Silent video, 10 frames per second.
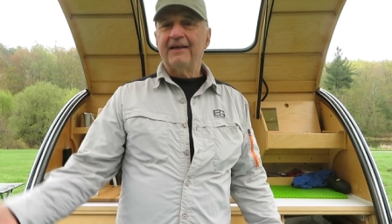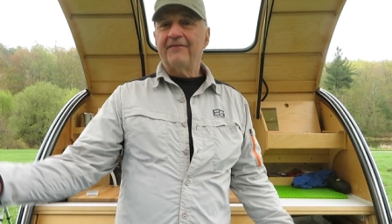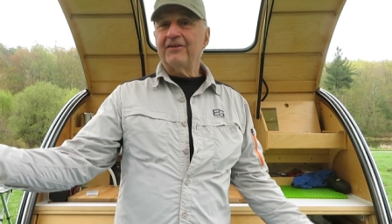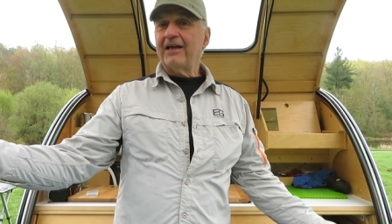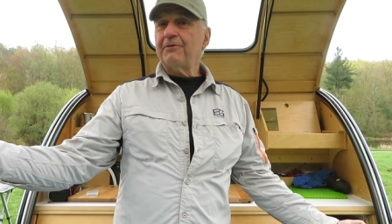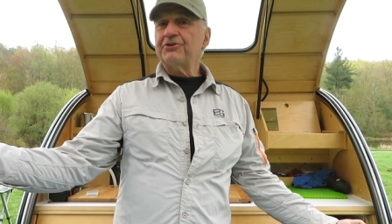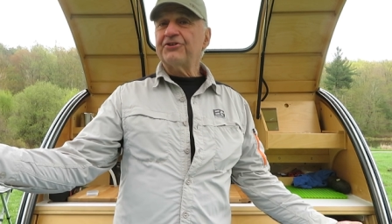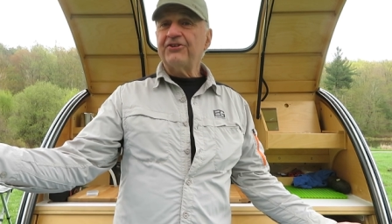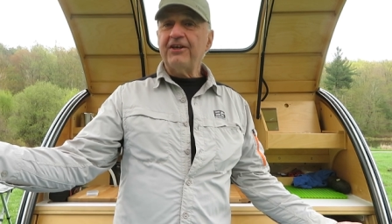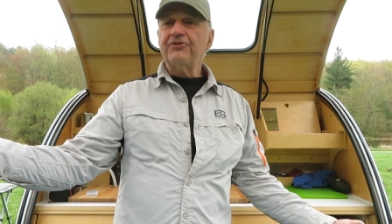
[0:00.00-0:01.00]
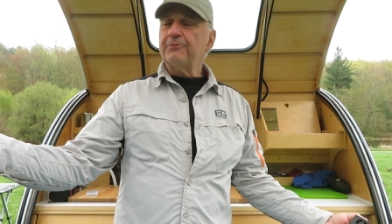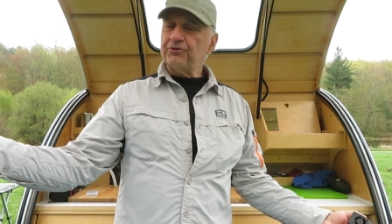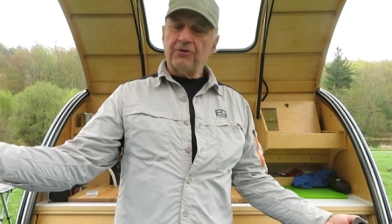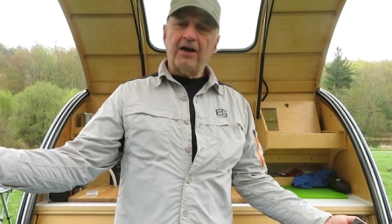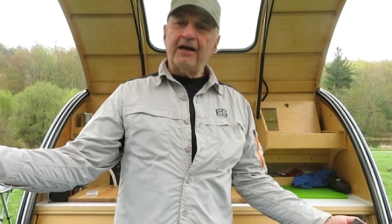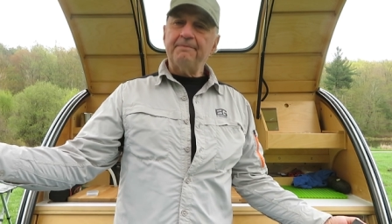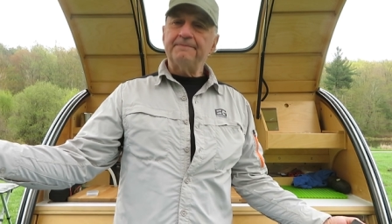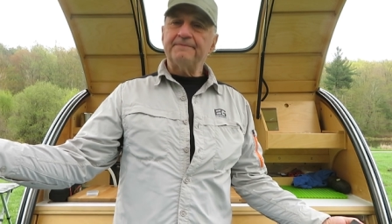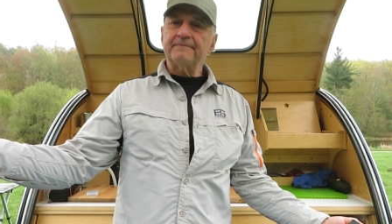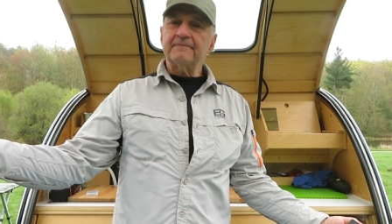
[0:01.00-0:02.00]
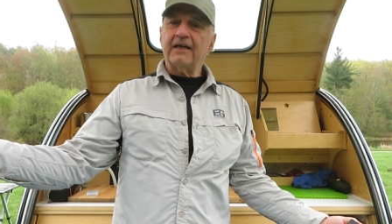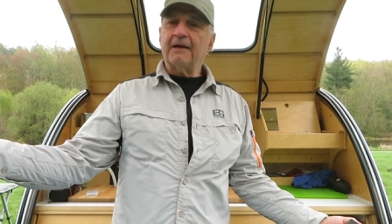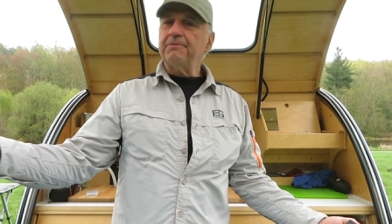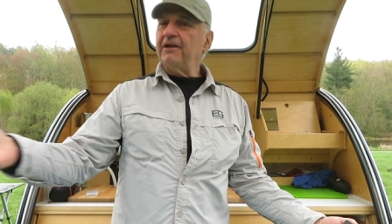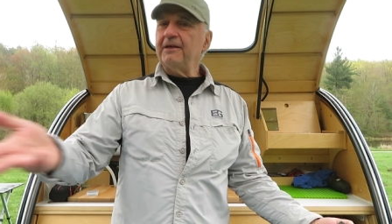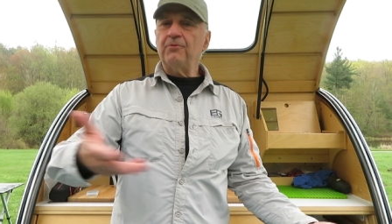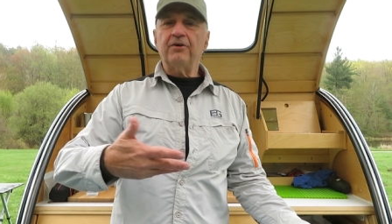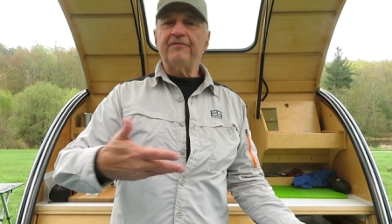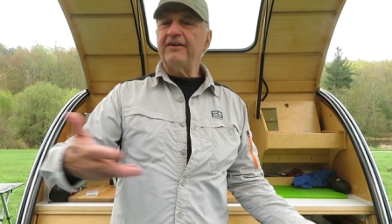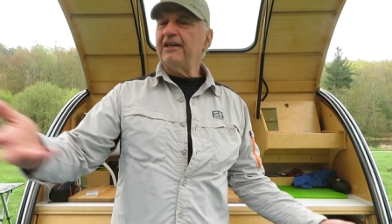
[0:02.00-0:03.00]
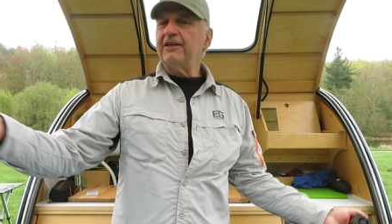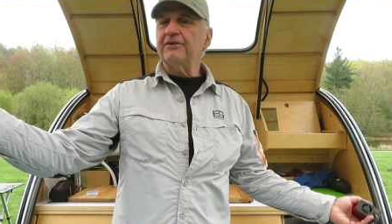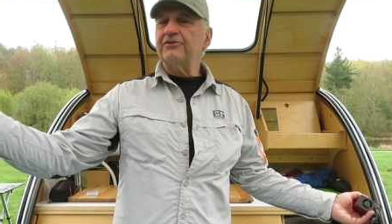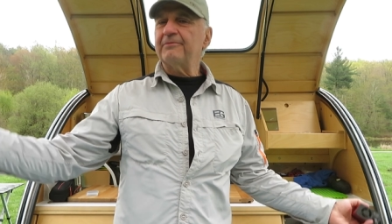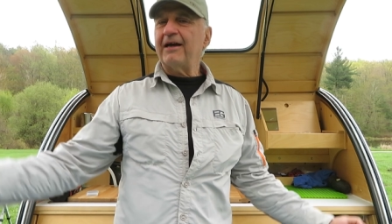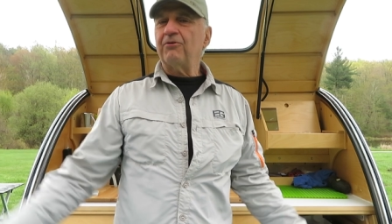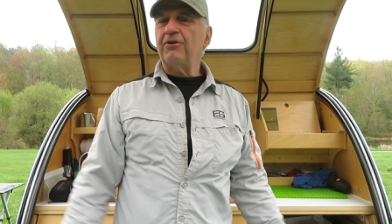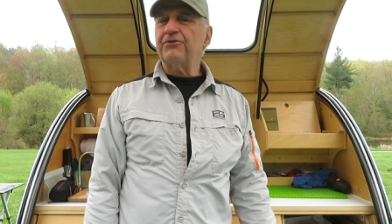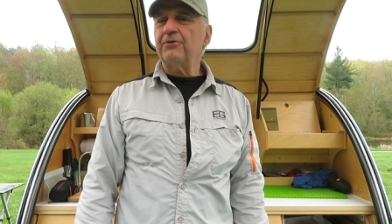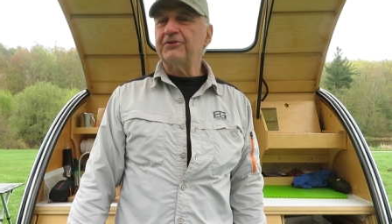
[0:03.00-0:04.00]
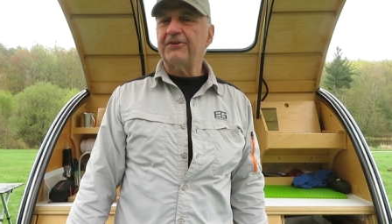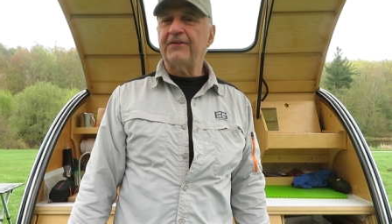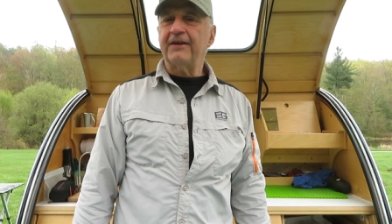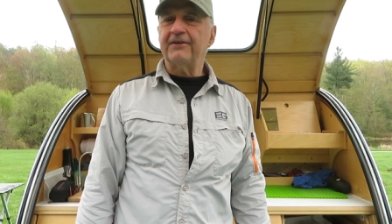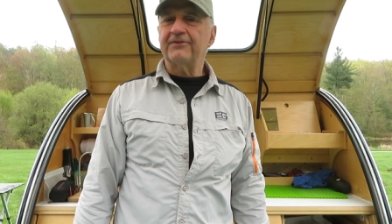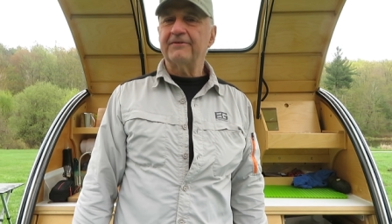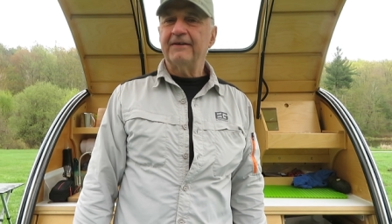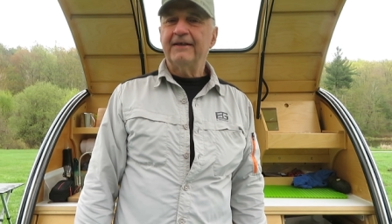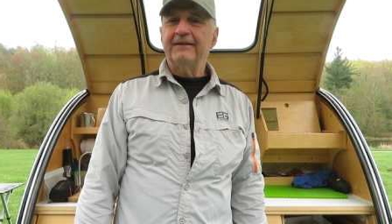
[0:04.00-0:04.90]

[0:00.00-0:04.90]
If you like what you see, subscribe. I got plenty more videos about all sorts of things.